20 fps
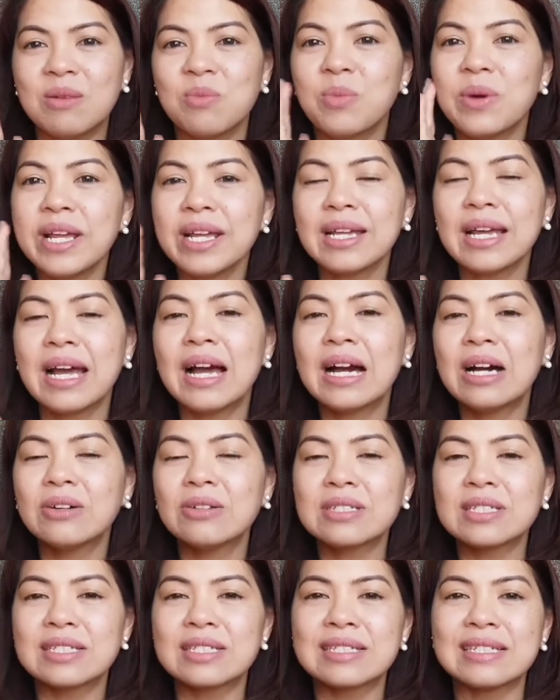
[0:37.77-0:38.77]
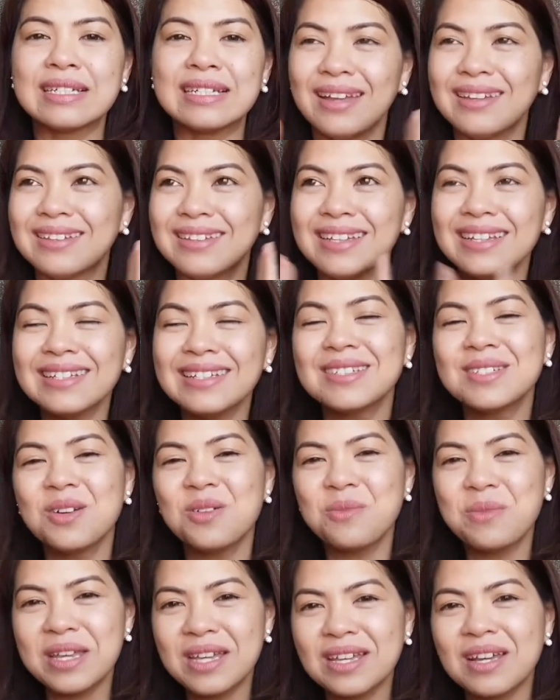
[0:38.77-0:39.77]
breakouts, and this
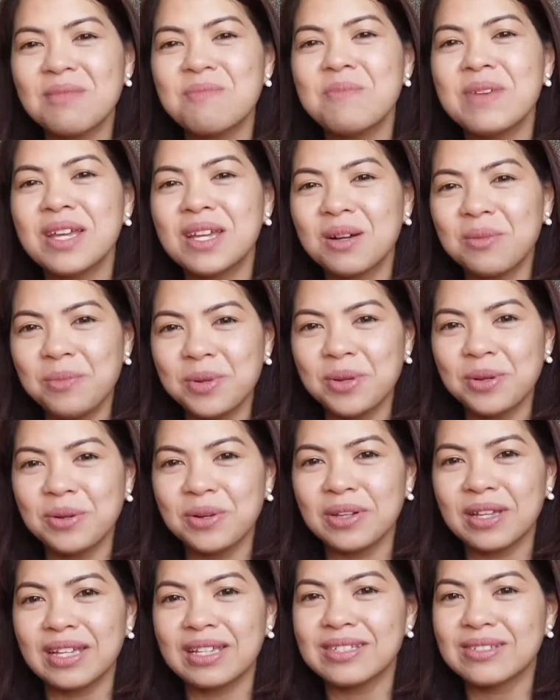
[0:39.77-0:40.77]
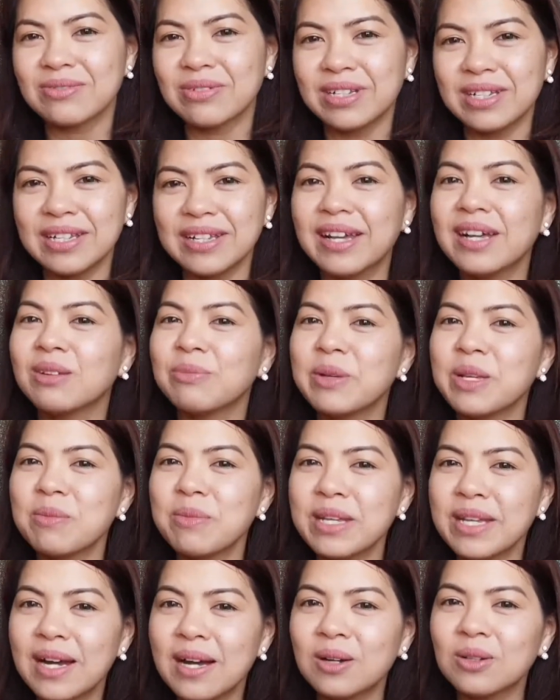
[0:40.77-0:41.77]
no makeup look is really helping
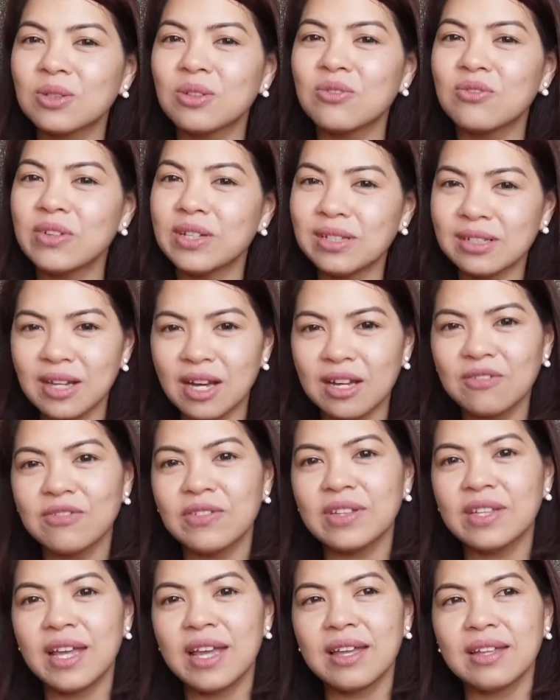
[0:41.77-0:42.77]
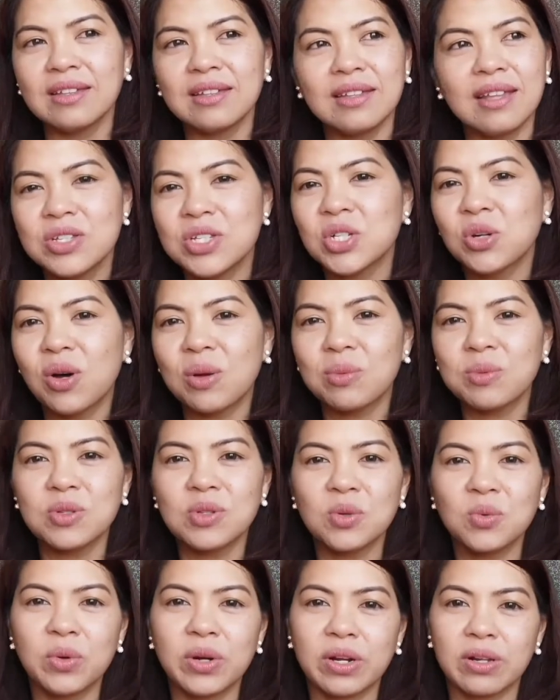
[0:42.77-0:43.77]
me out to feel confident and show up to
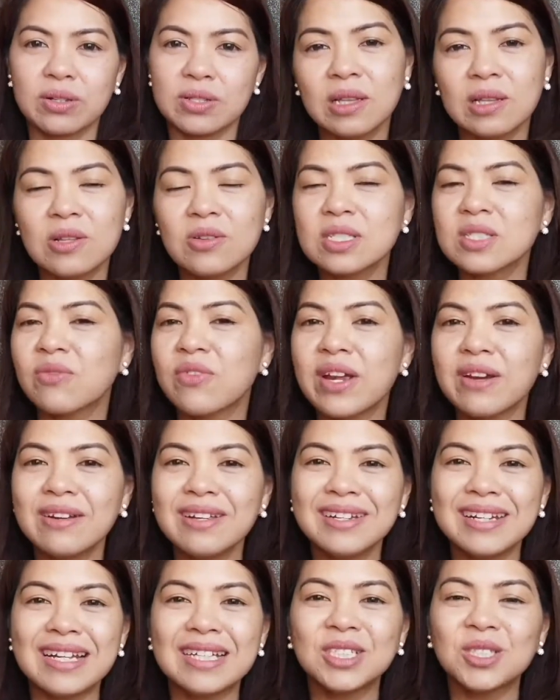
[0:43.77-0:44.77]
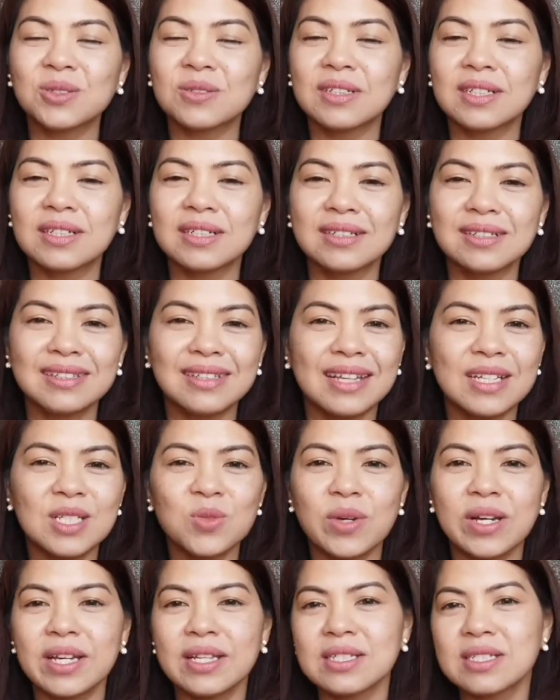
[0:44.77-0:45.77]
the world. It looks very natural, that's
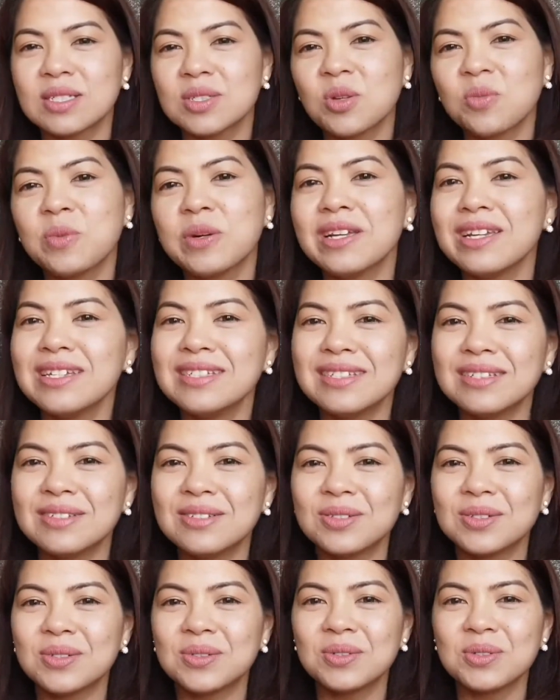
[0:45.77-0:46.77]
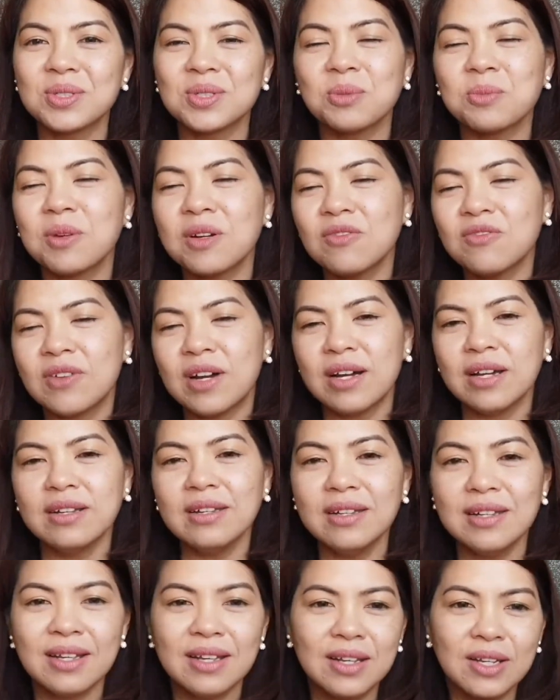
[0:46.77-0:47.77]
why it's super easy to do, super fun.
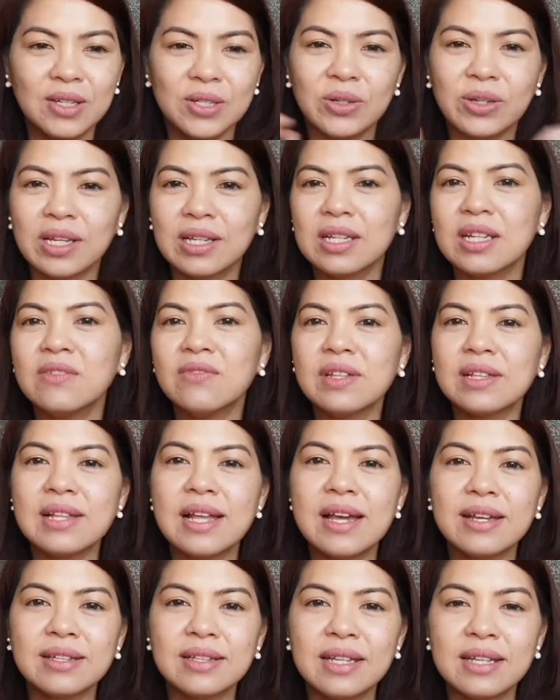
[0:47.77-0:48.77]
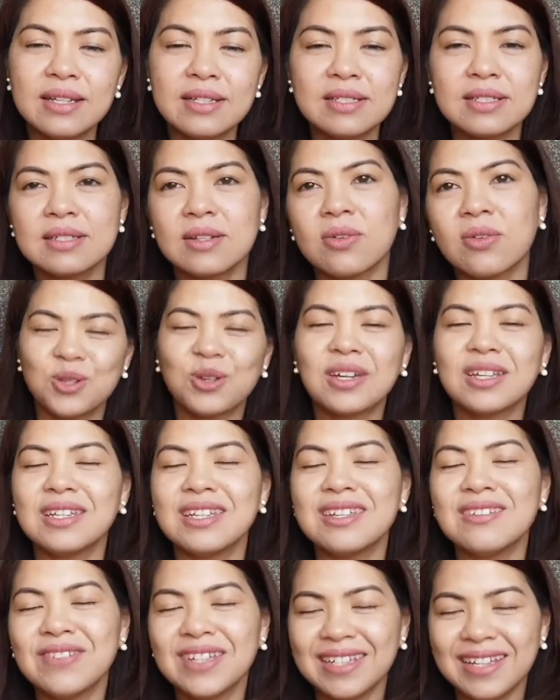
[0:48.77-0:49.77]
You can leave it like this, you can
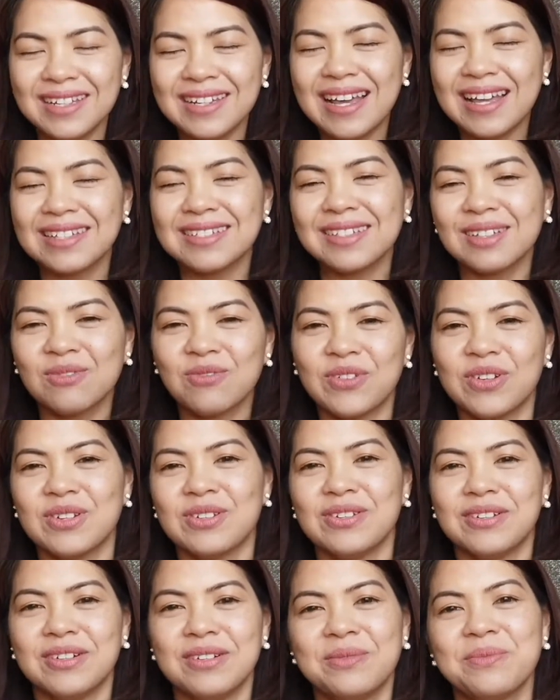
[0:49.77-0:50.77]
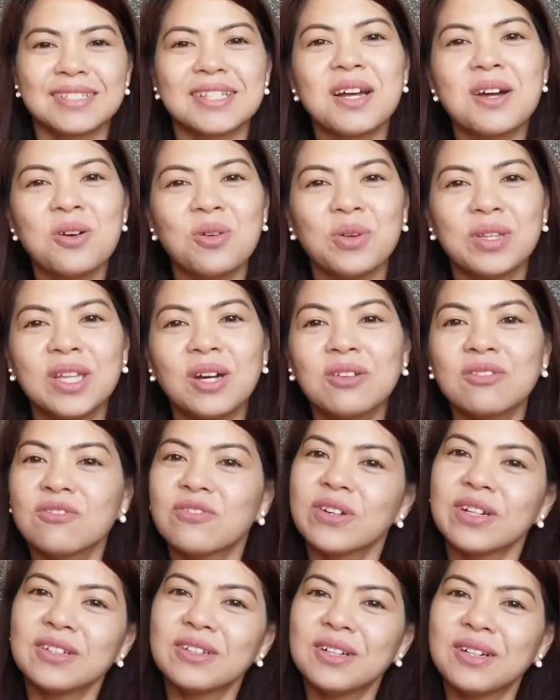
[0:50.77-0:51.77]
even enhance it further. So without
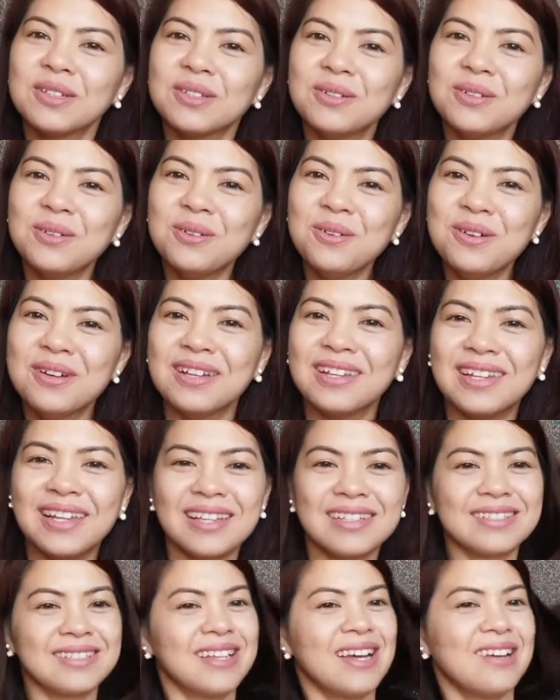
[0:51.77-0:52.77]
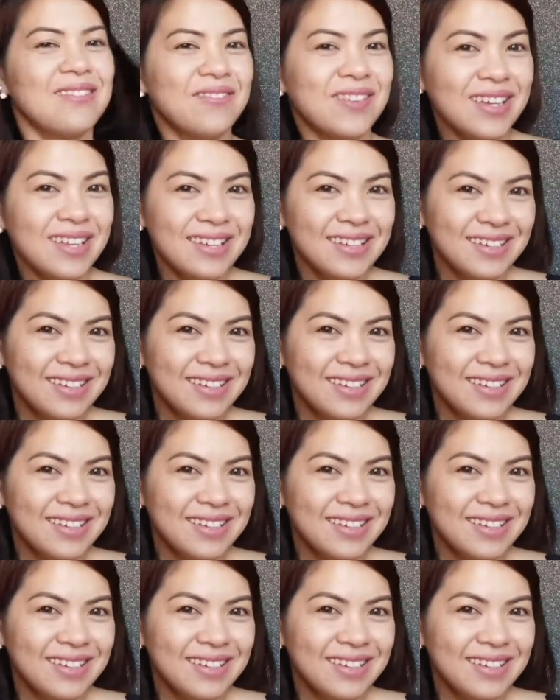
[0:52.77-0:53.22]
further ado, let's dive in.